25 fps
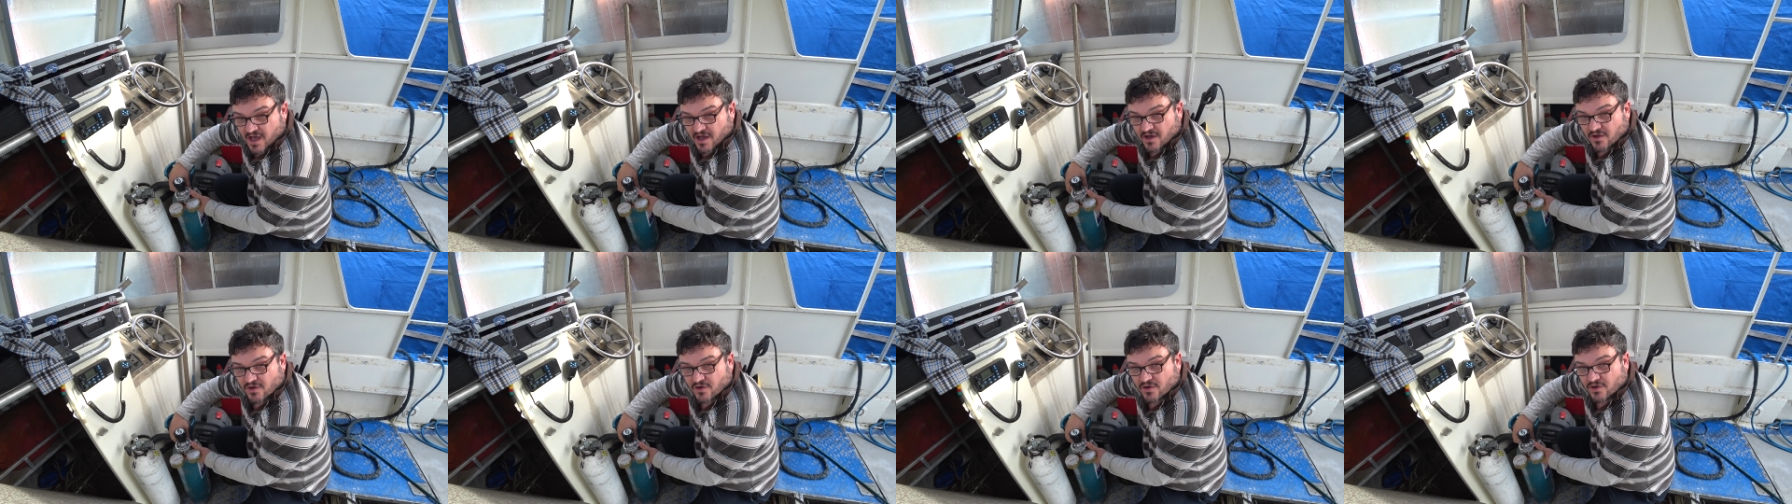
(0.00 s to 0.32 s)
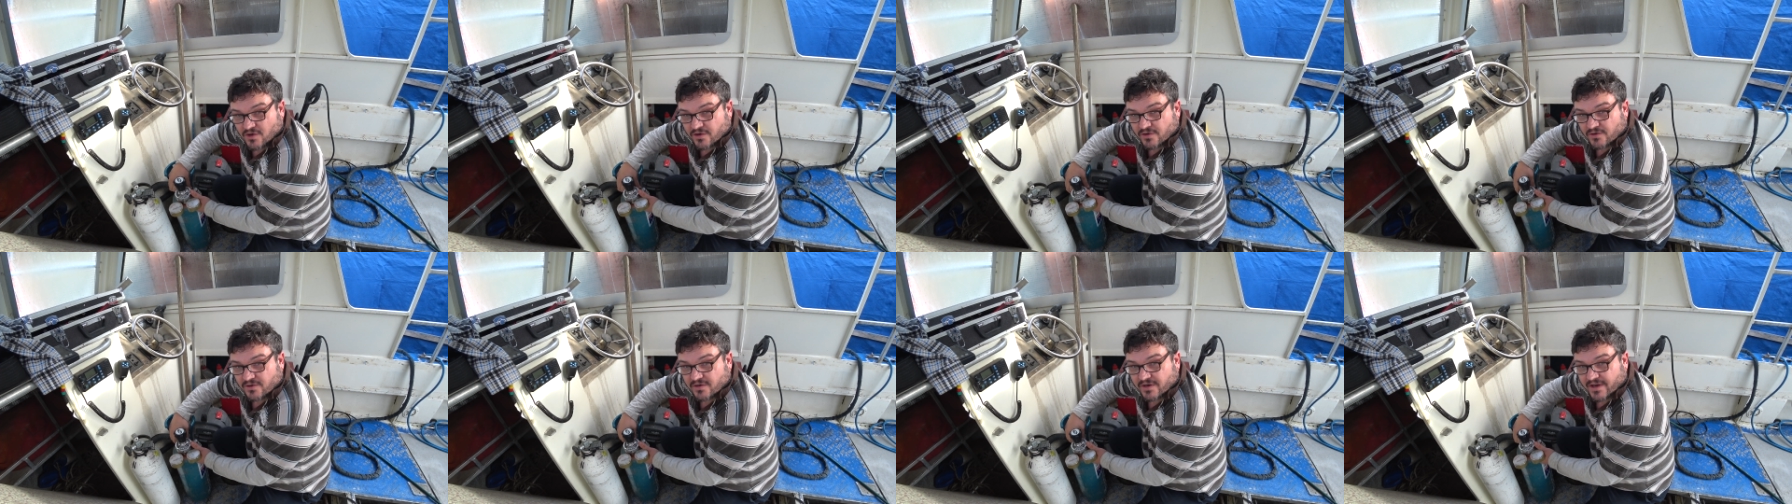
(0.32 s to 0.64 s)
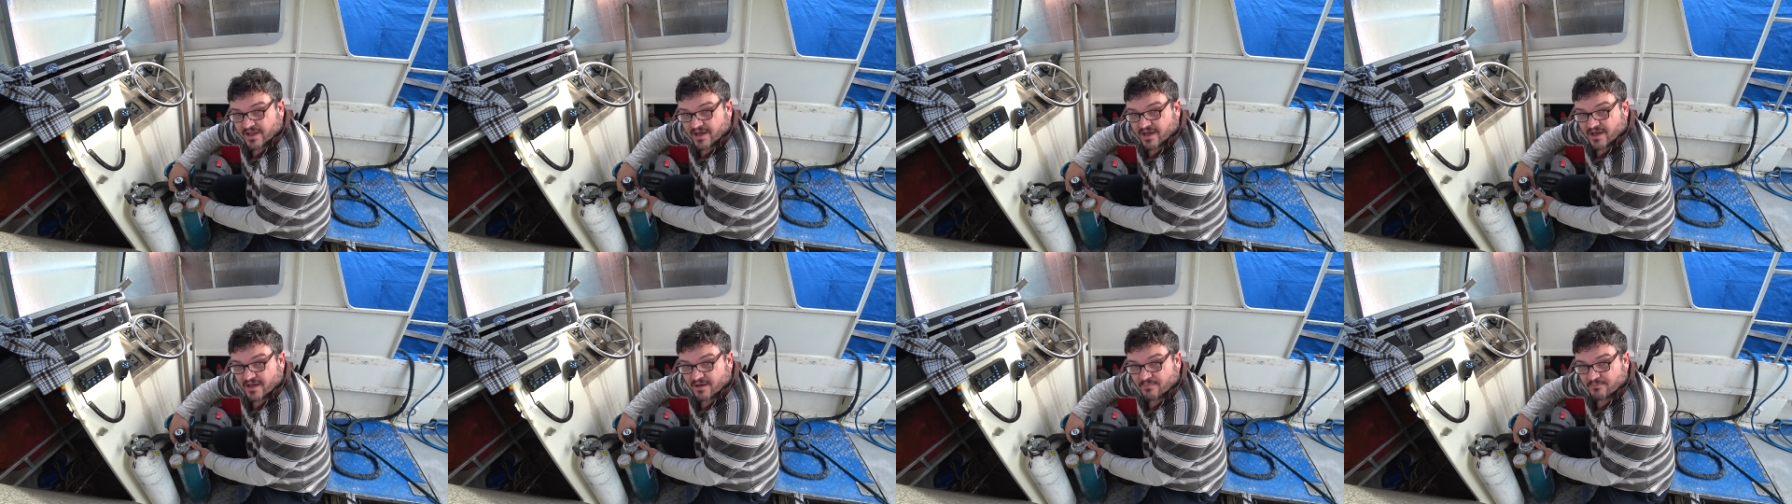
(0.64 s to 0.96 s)

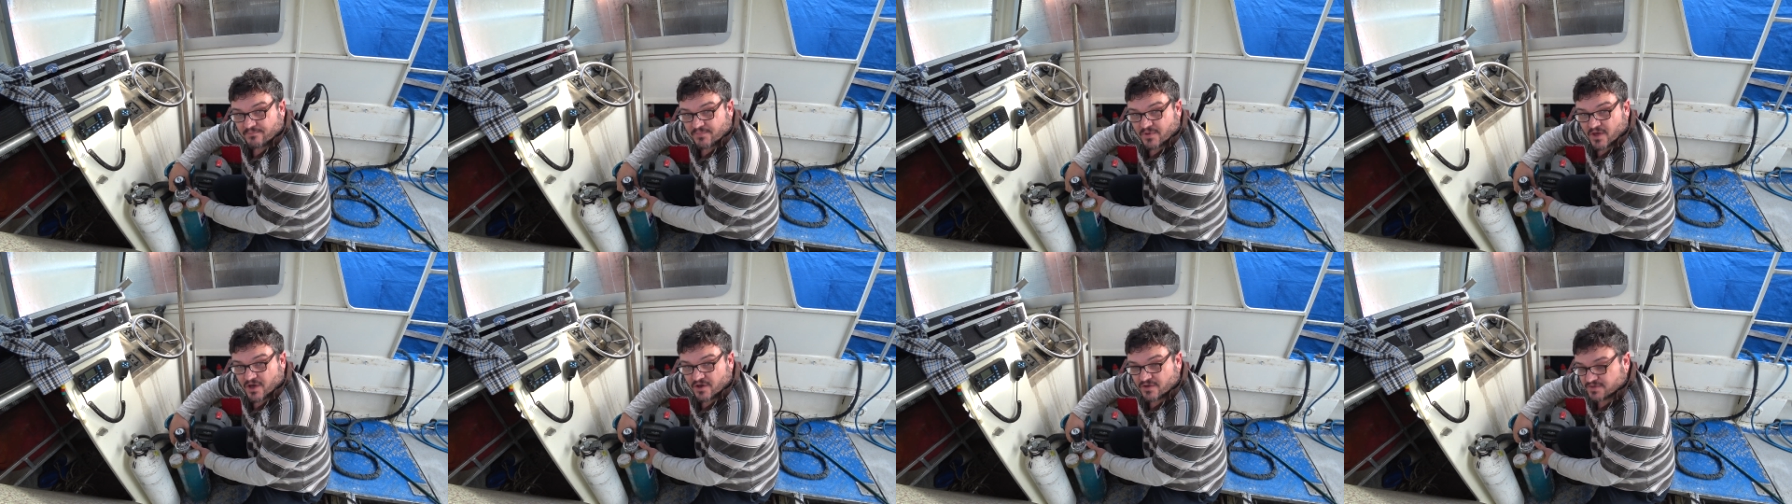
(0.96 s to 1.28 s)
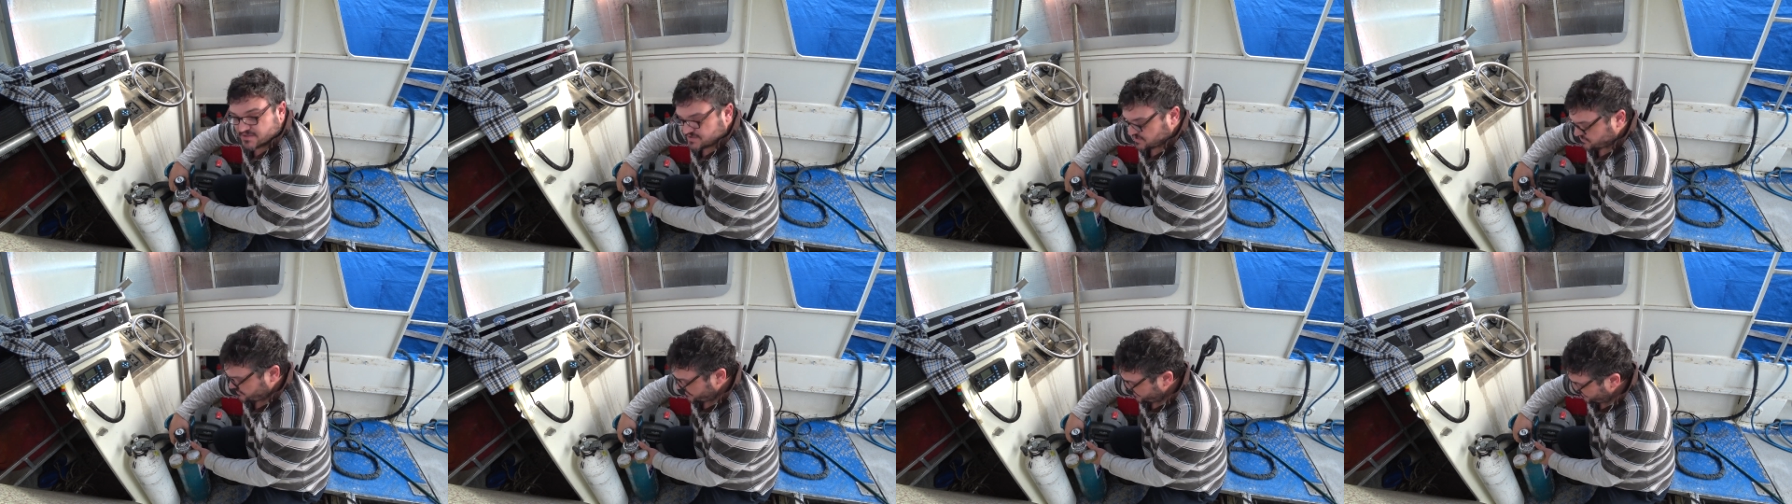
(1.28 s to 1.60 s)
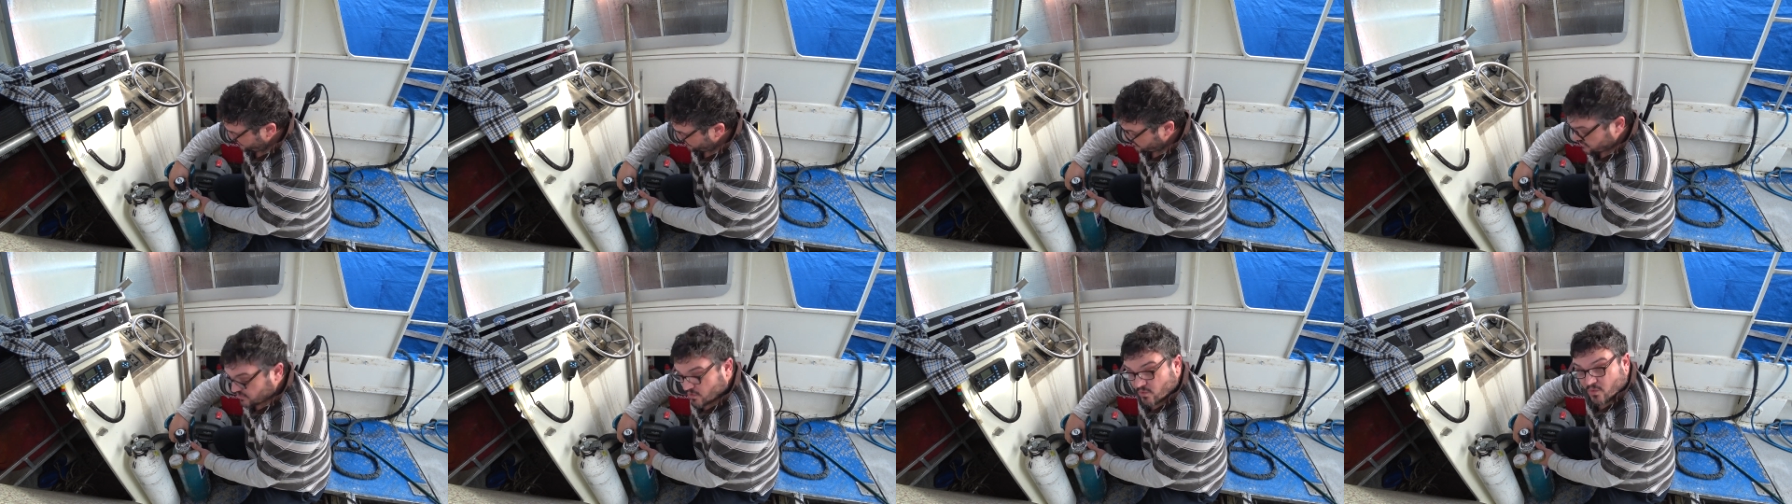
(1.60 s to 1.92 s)
argon um, goes
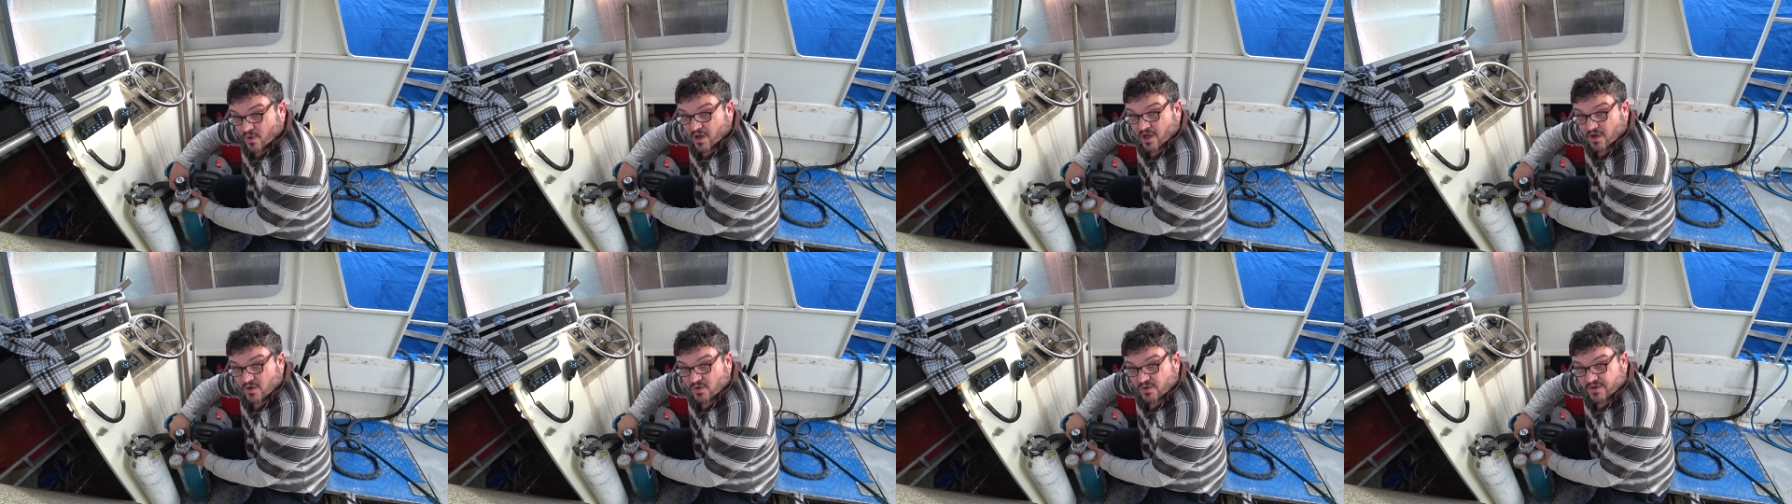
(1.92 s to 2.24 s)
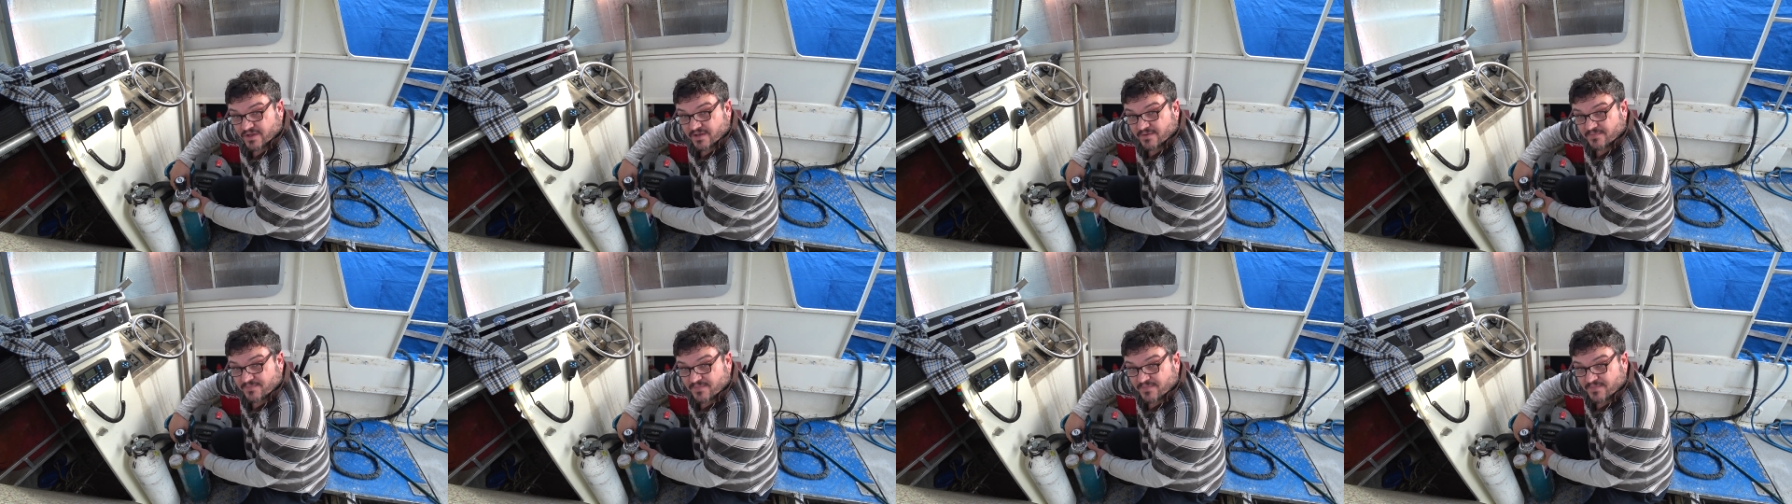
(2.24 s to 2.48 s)
around the weld,